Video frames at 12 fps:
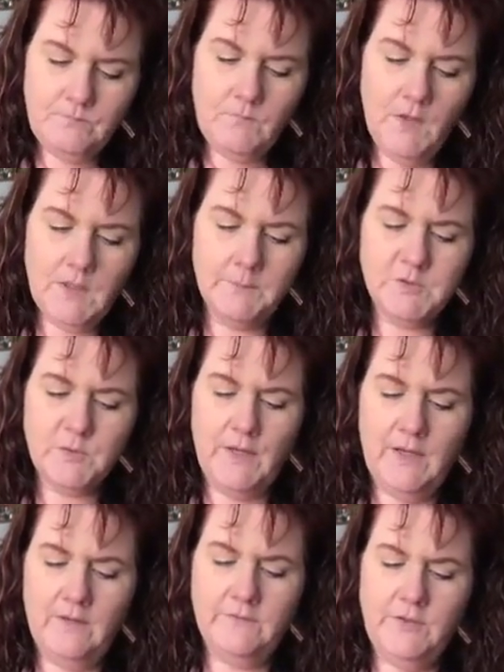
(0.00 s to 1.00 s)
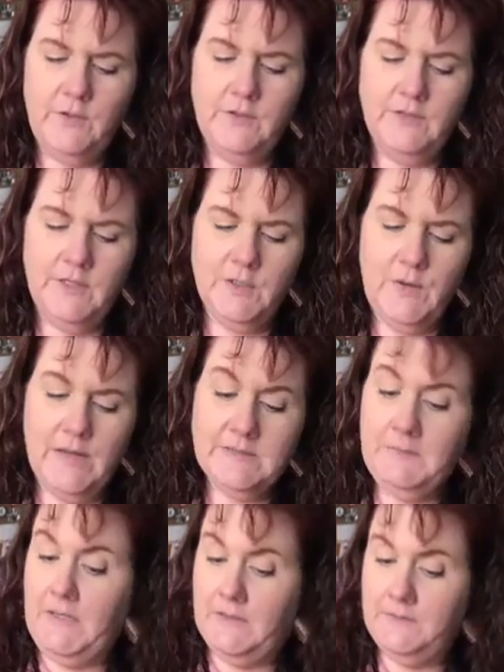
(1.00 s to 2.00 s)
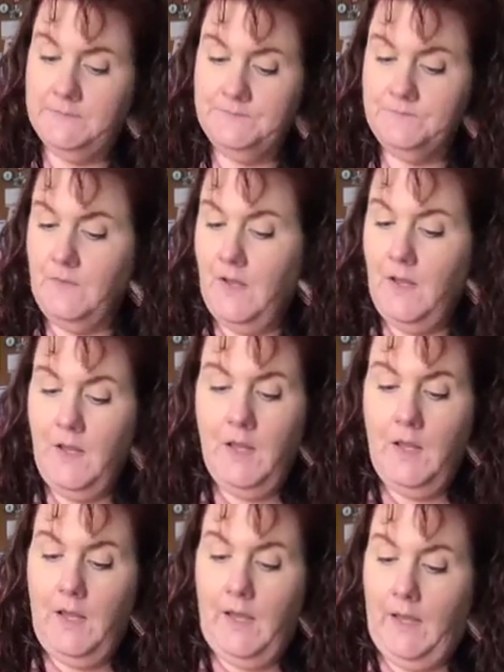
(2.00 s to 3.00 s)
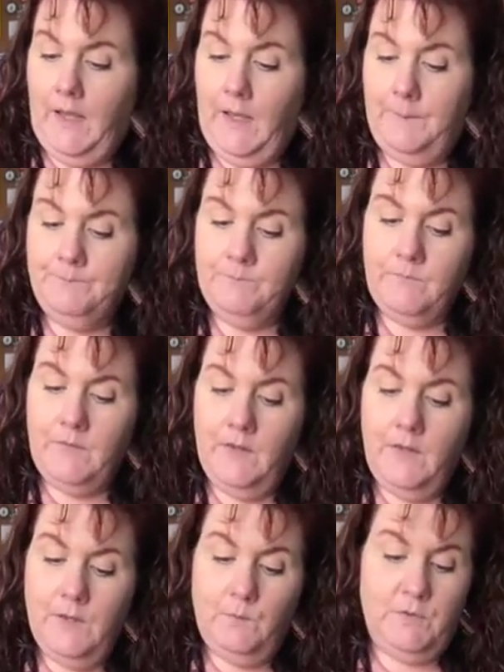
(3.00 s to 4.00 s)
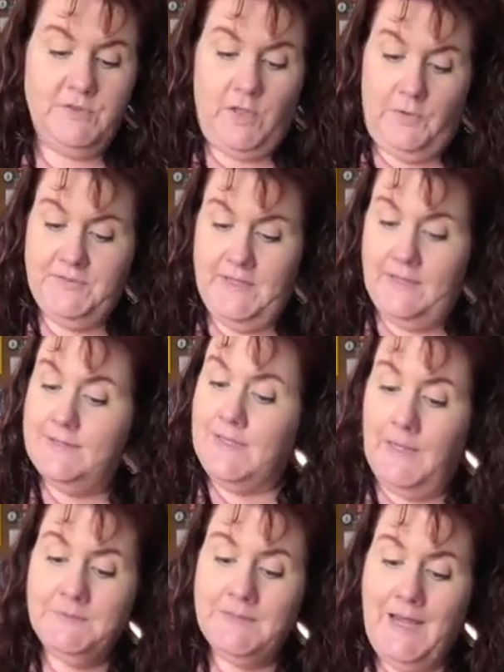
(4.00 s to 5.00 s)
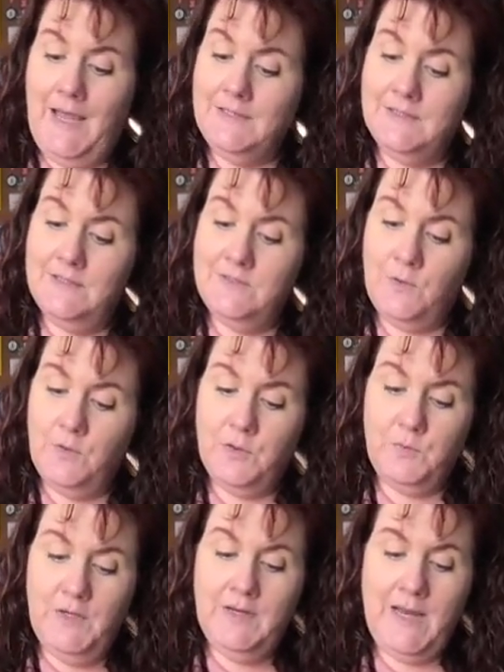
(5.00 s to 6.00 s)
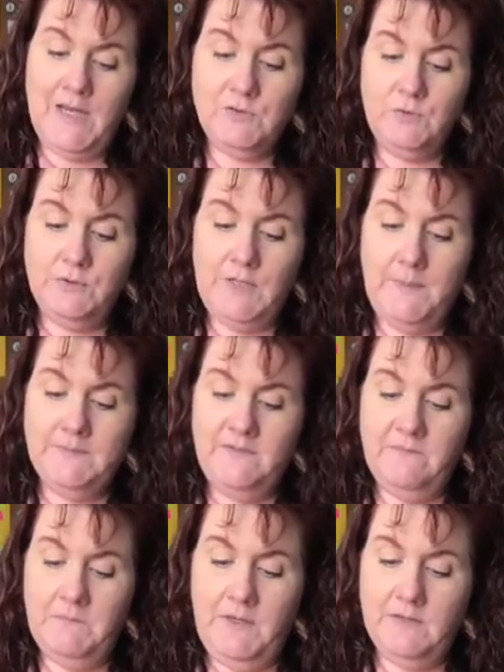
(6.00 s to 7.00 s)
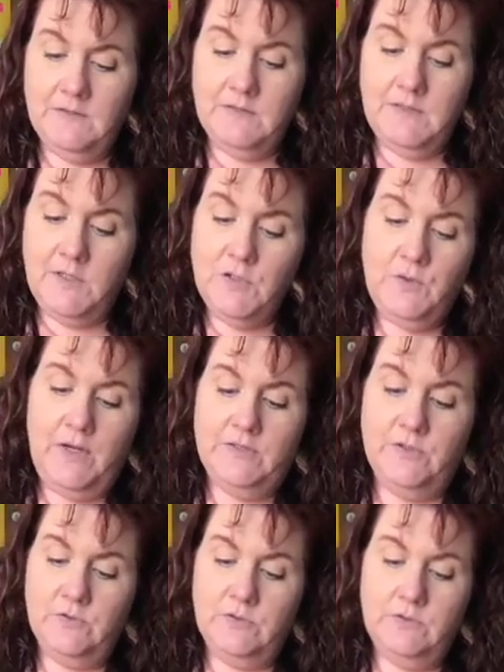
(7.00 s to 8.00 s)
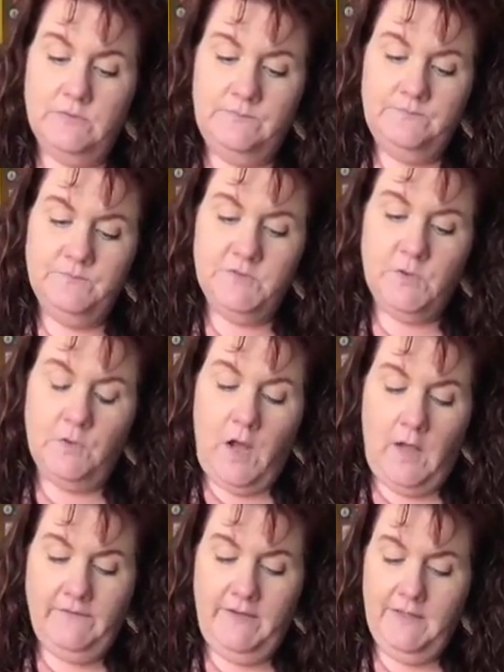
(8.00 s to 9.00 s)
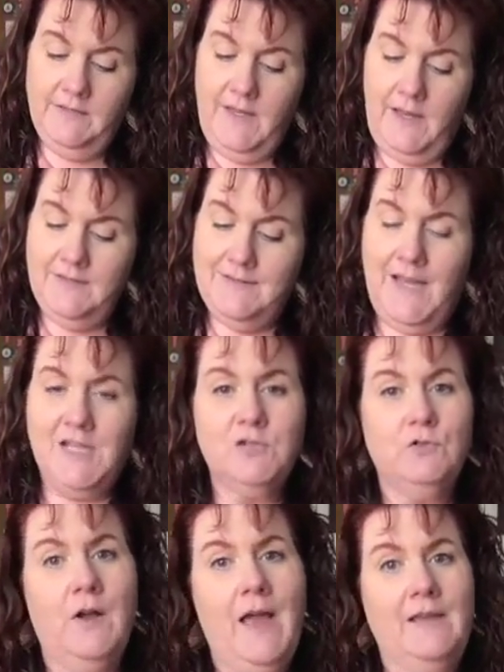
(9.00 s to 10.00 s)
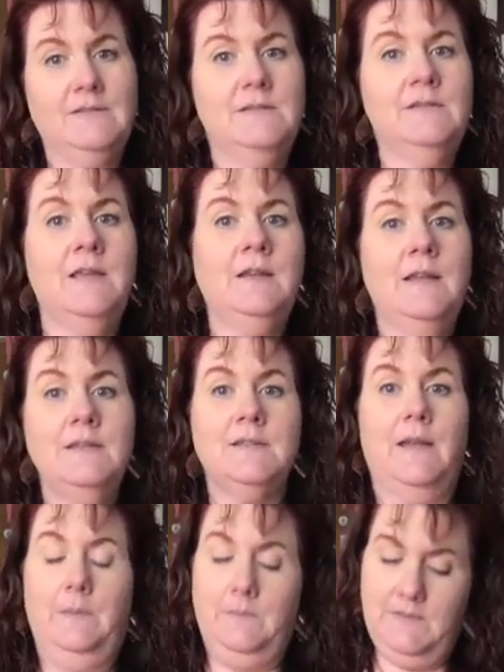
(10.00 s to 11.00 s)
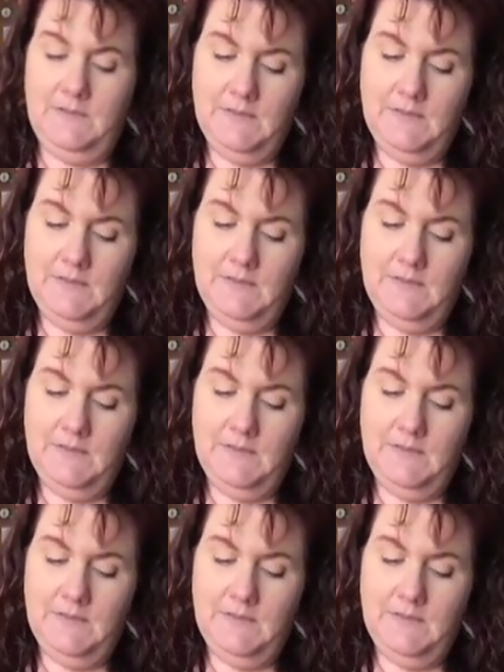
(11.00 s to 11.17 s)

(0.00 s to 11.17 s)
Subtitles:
Number 12, you can tenderize meat. Well, salts, enzymes, and acids are 3 natural types of meat tenderizers. So coffee contains natural acids and enzymes.